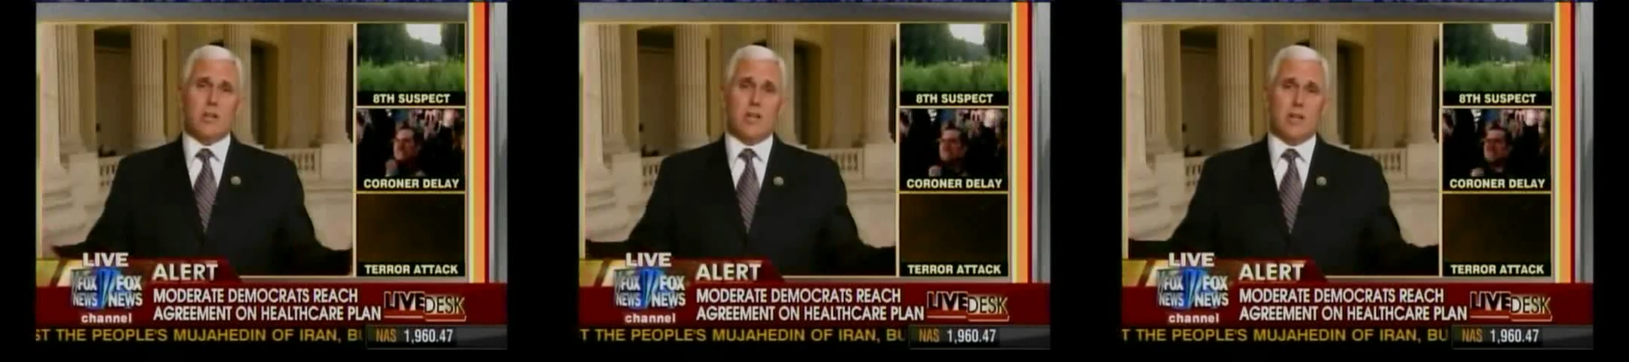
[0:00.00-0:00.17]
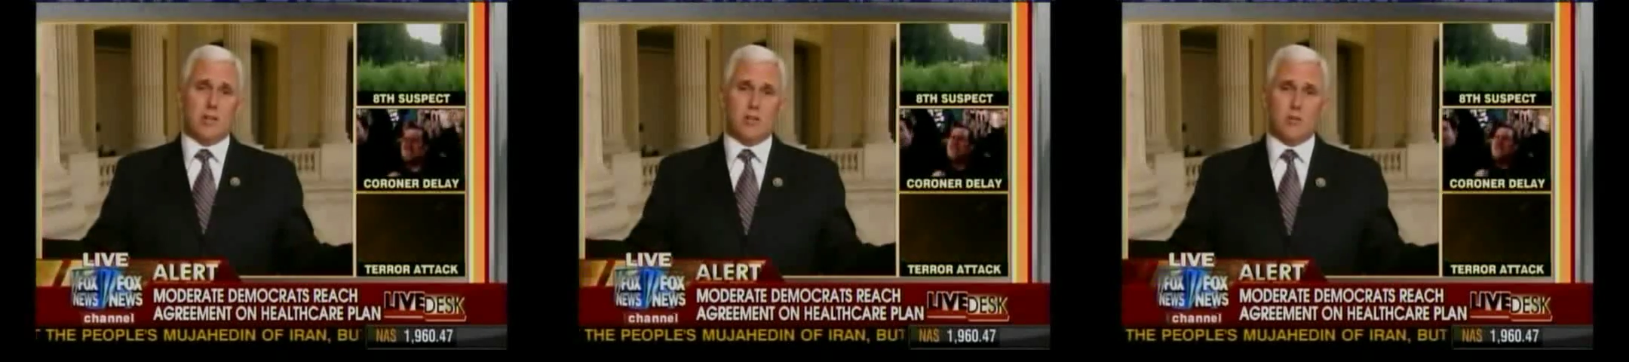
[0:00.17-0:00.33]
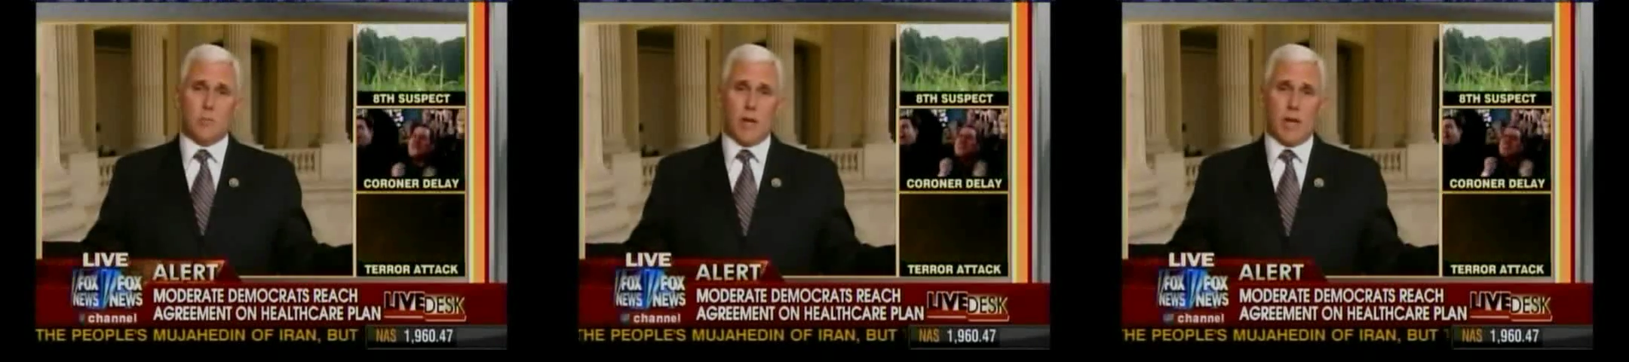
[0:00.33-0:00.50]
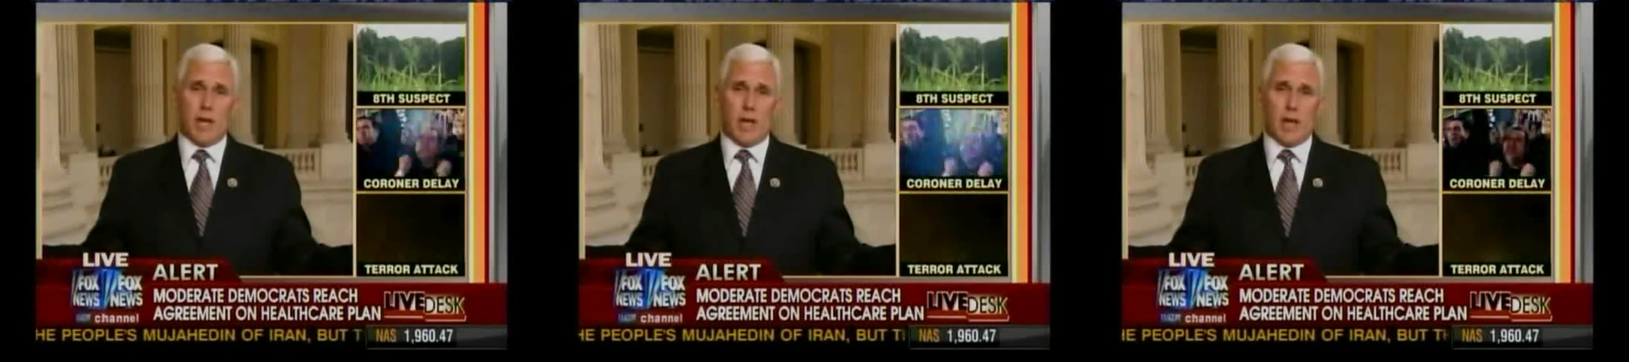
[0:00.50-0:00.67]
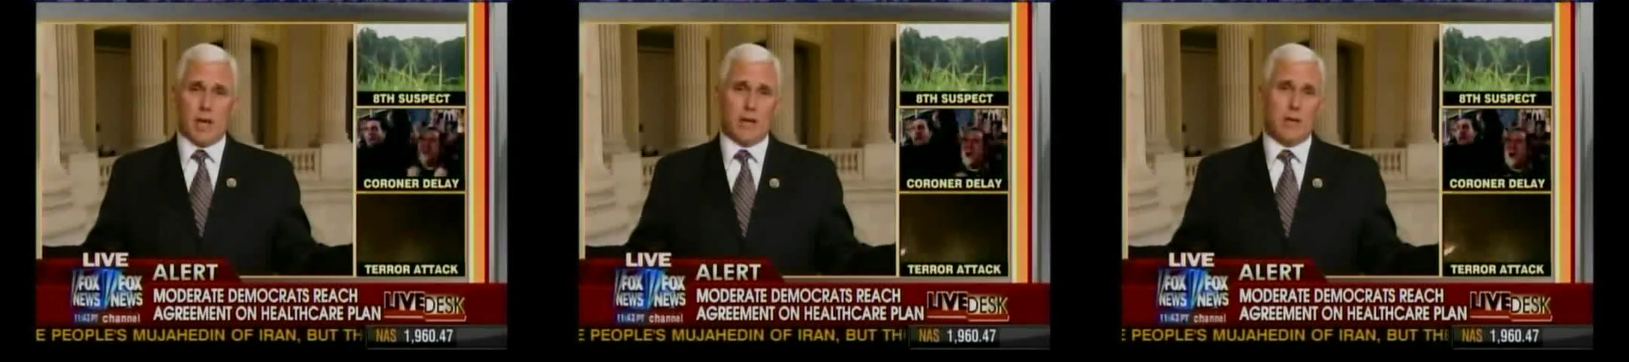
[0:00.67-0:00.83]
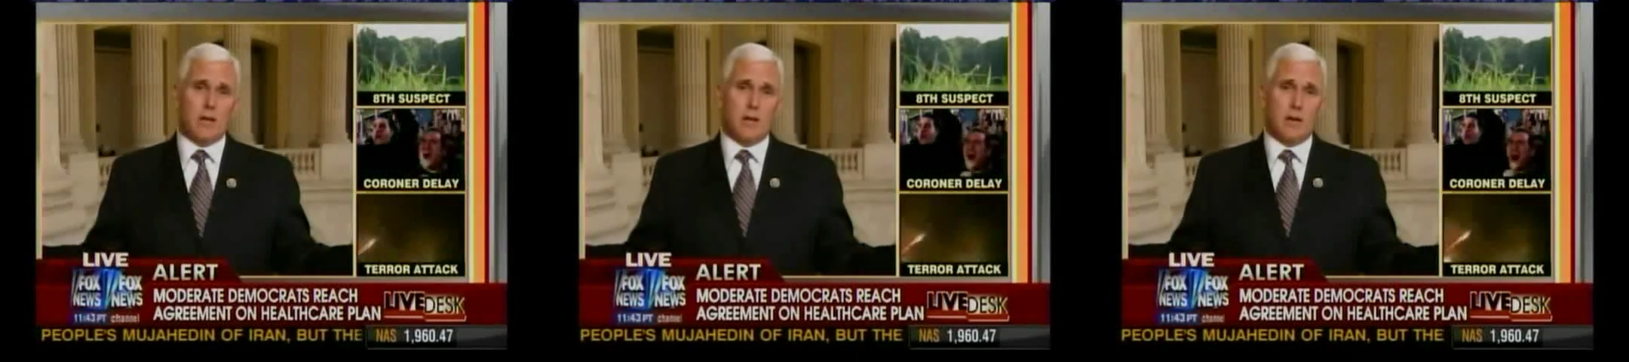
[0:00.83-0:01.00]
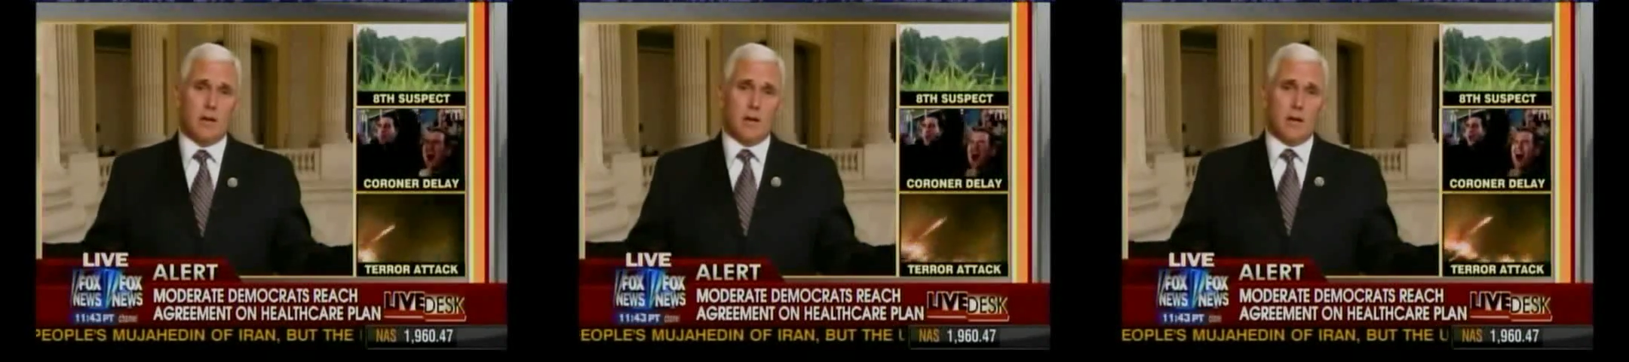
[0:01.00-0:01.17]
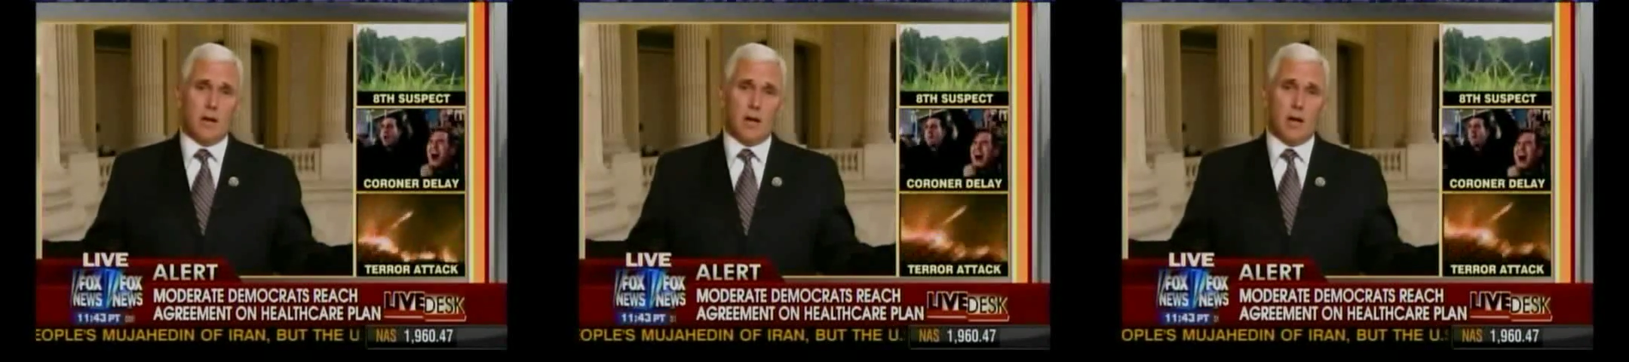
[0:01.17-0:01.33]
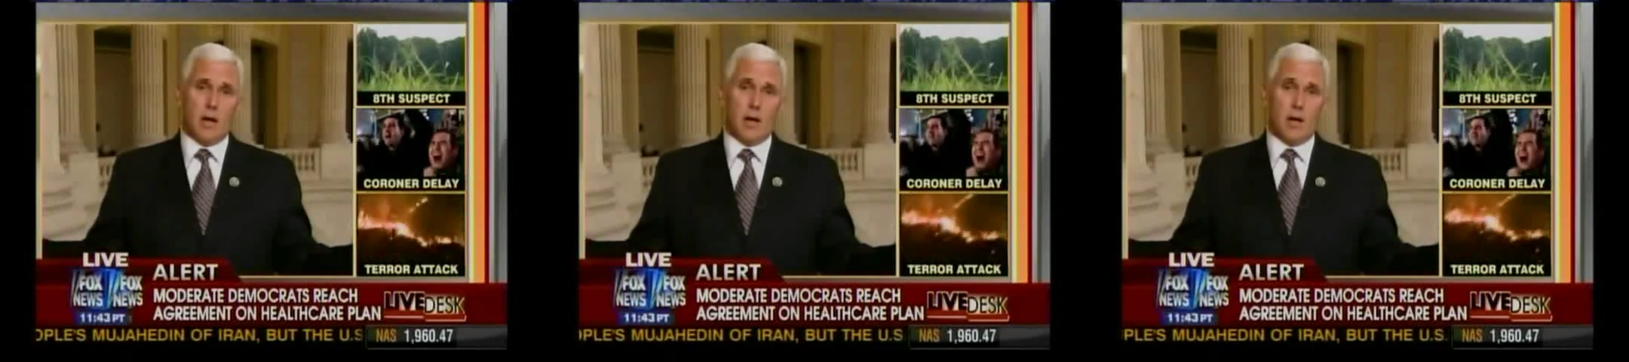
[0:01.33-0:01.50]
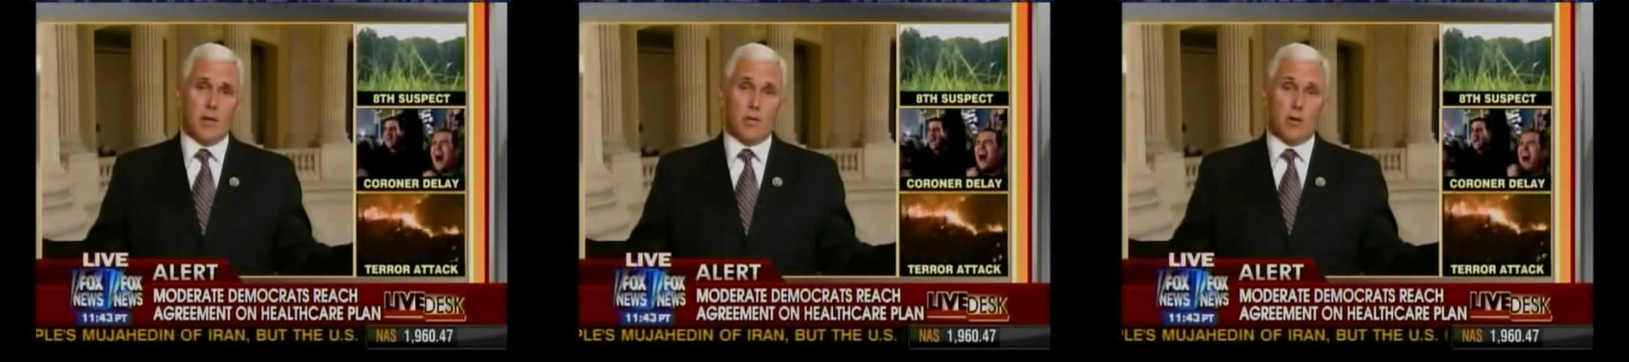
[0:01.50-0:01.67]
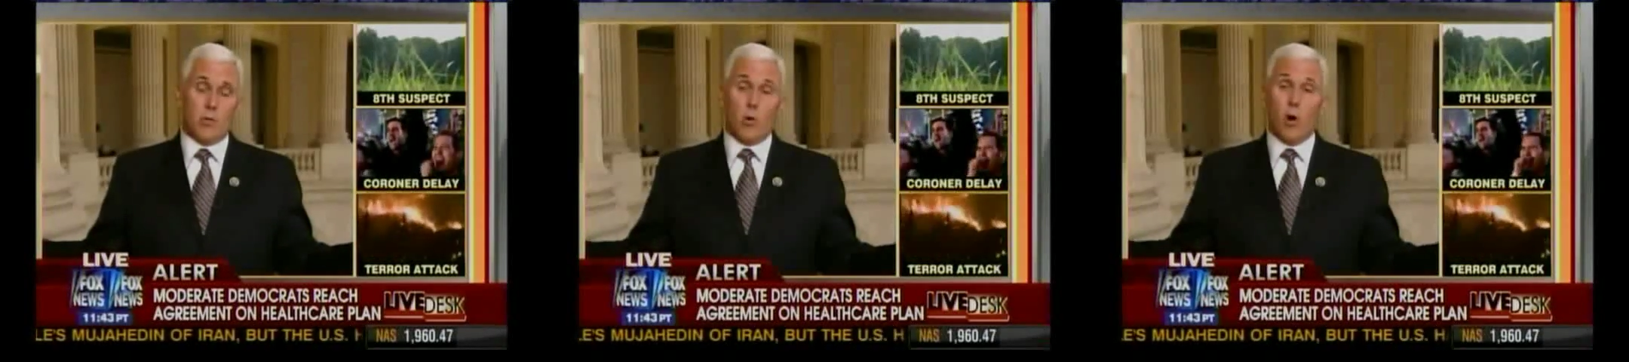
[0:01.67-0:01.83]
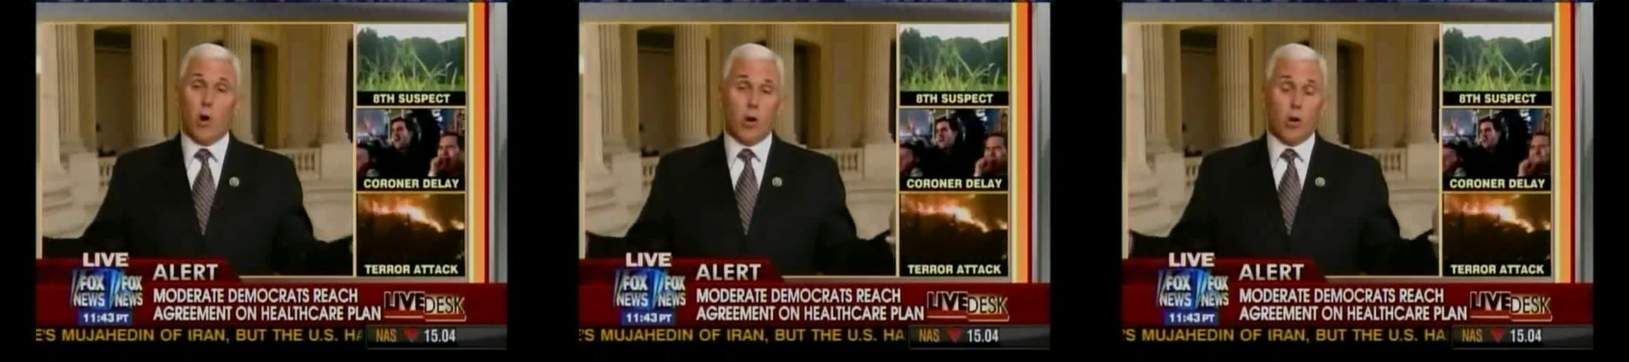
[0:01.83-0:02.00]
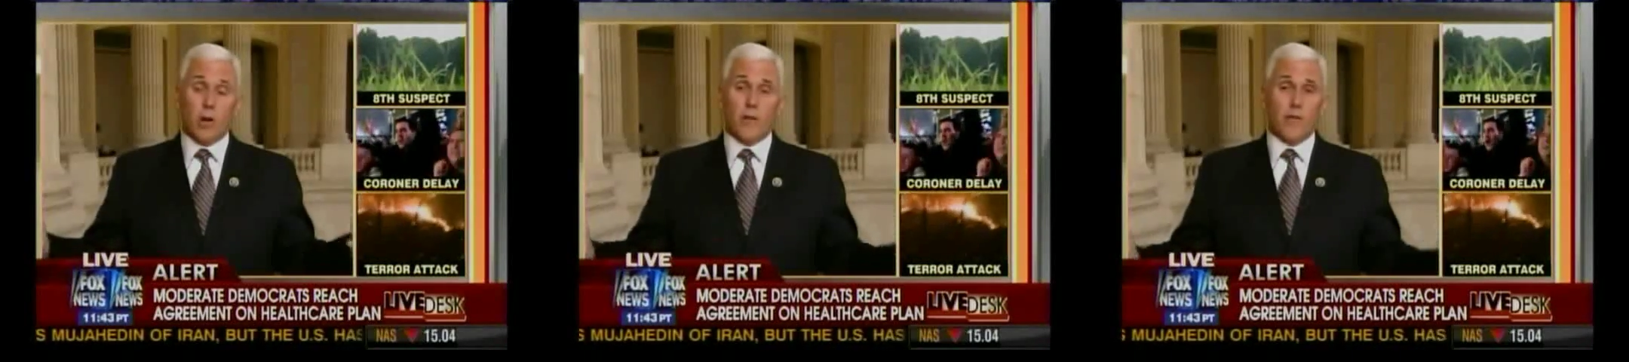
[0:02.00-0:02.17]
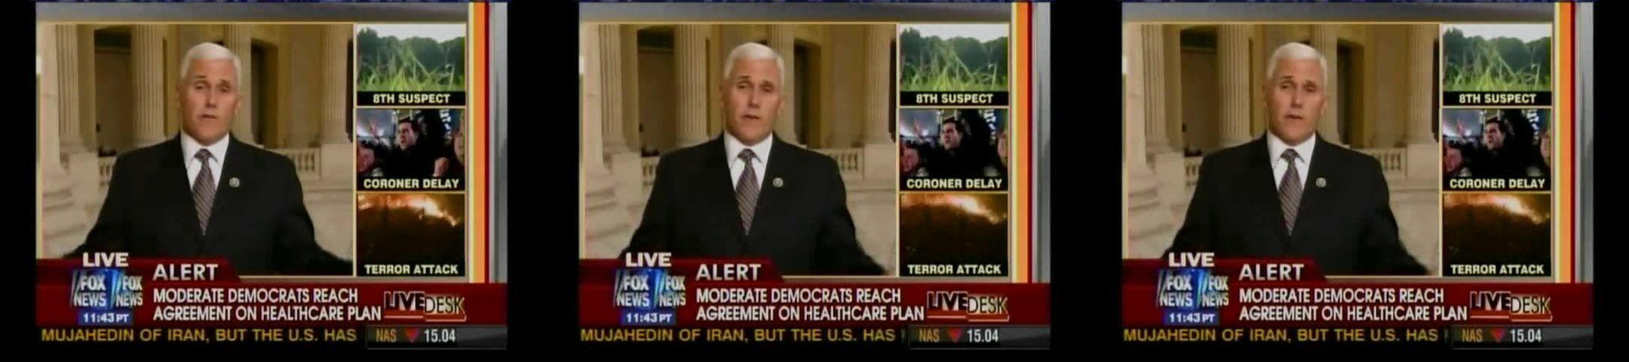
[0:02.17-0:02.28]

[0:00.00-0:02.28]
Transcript: expand the role of the